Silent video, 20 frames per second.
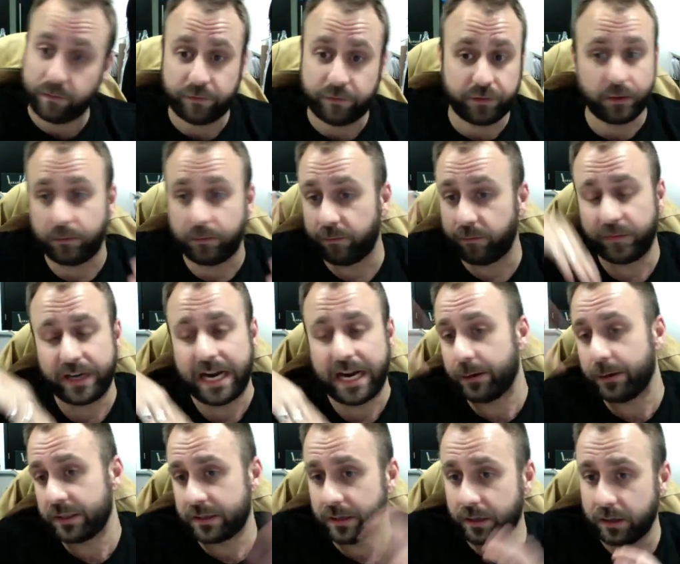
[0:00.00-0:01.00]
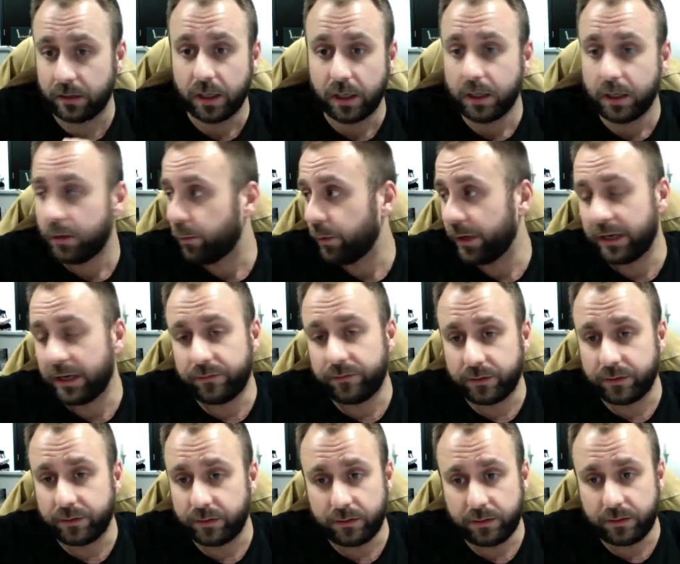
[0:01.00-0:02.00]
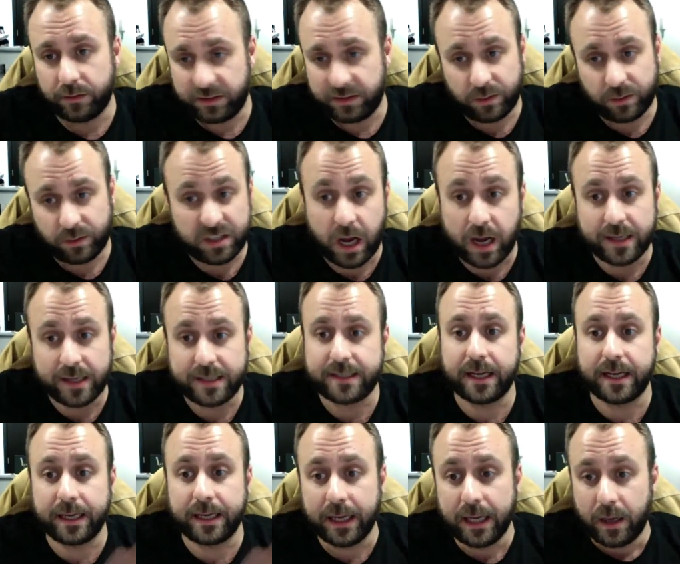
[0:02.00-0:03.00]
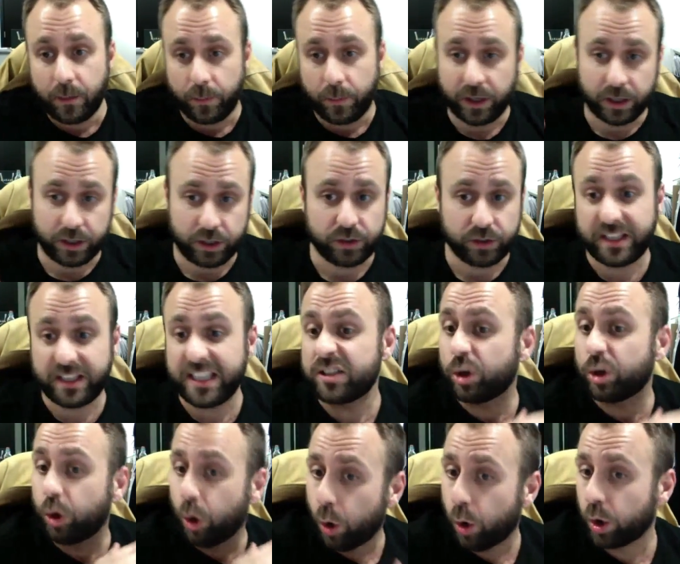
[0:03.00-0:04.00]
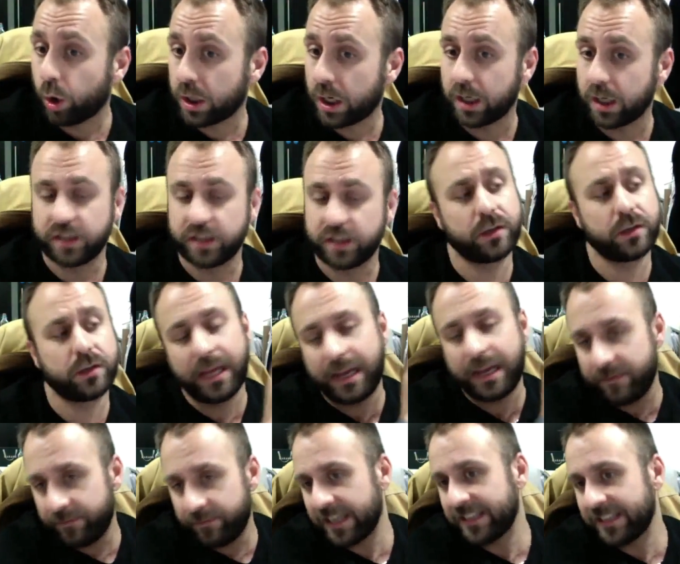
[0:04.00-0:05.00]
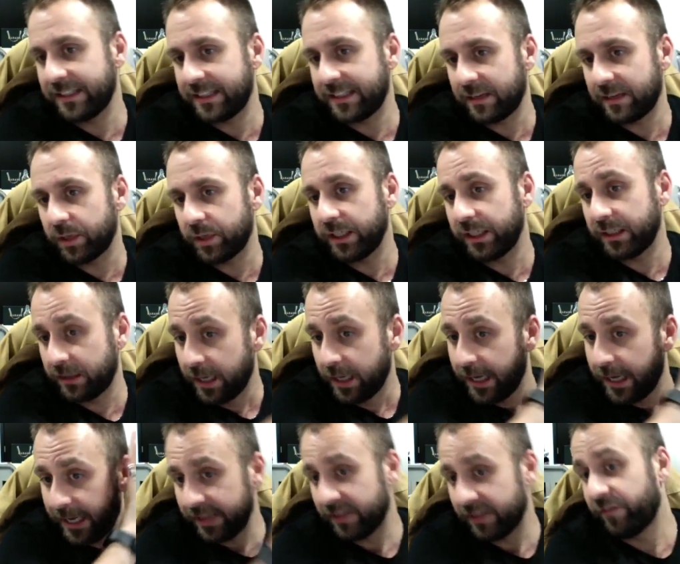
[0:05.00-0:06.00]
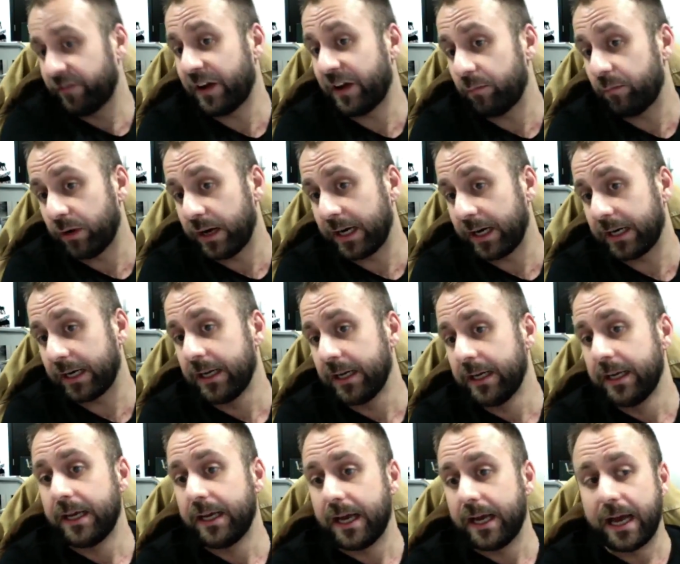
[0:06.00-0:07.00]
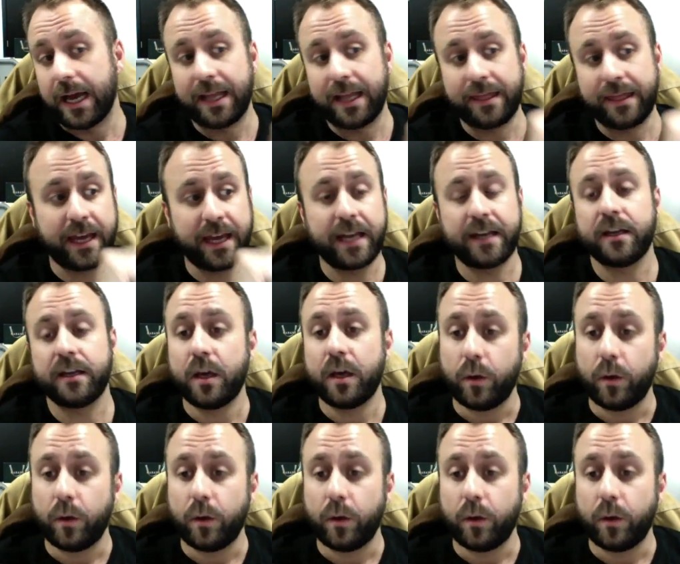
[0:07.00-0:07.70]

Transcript: from now until whenever to eternity, we're going to use these core colors. So they invested their money in the fabric, and then